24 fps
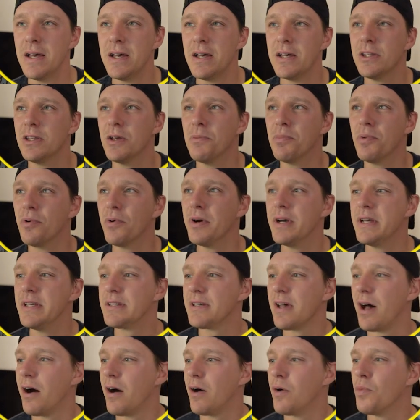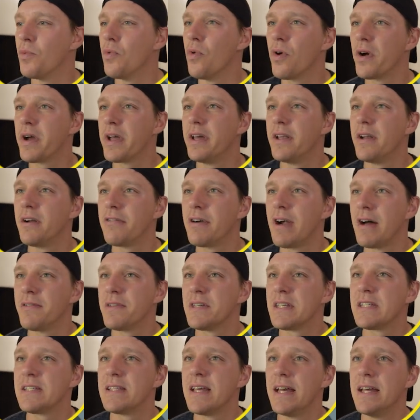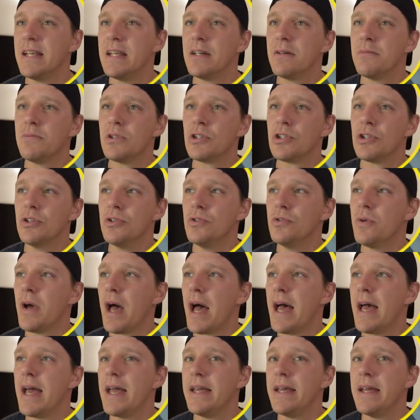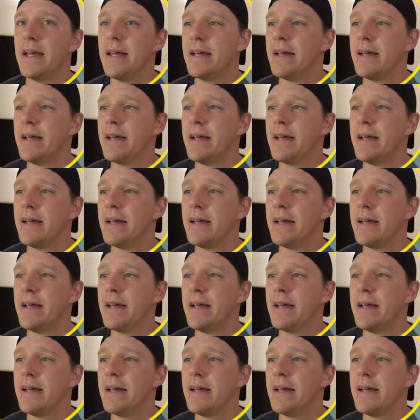The boys are walking around the stadium to a